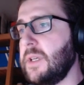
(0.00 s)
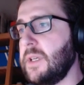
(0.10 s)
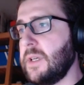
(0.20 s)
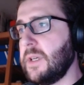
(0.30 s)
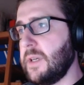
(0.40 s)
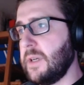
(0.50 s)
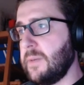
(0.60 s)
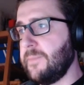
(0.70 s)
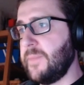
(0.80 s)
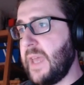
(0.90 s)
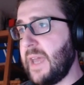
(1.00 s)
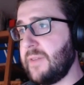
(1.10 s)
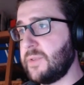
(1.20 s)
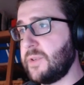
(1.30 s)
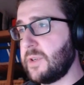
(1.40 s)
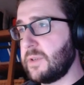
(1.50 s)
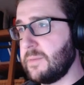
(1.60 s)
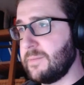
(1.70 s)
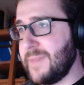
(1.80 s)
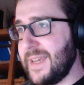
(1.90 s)
have to
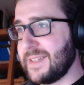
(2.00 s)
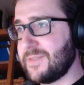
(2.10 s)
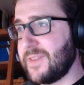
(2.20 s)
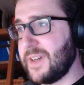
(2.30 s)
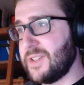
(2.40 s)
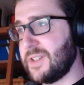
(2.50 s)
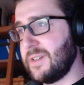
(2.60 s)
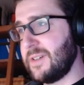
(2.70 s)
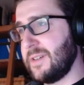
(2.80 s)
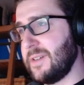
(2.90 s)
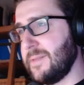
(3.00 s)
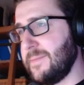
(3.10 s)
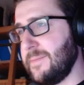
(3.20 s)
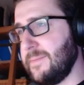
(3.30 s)
make this function.